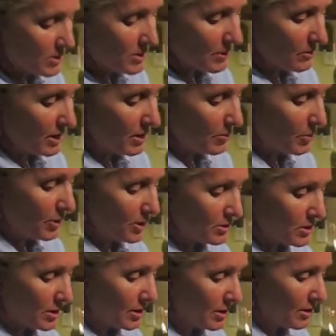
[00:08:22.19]
so I'm going to
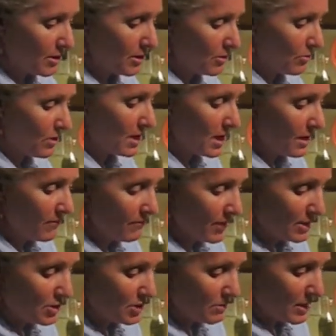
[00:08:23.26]
put 3
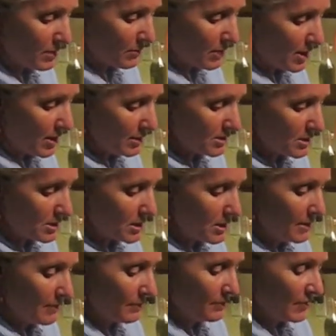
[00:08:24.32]
veggie meatballs
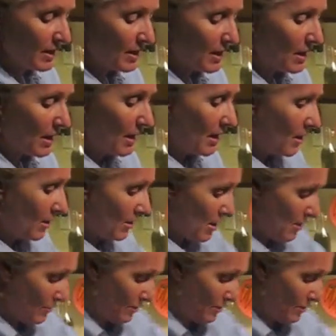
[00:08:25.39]
along